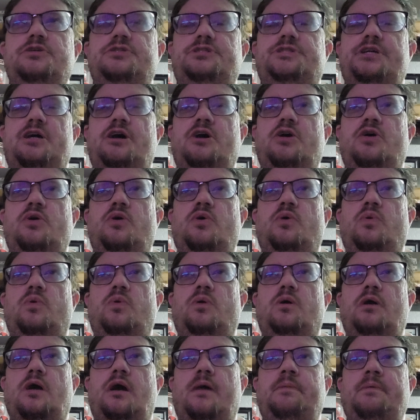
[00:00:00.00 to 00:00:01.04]
So,
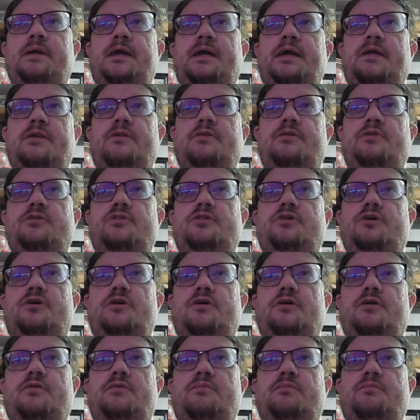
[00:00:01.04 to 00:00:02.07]
I mean,
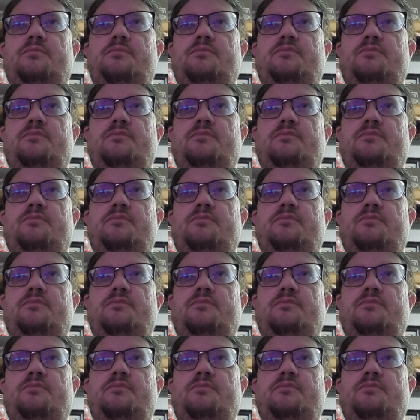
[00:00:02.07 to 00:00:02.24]
the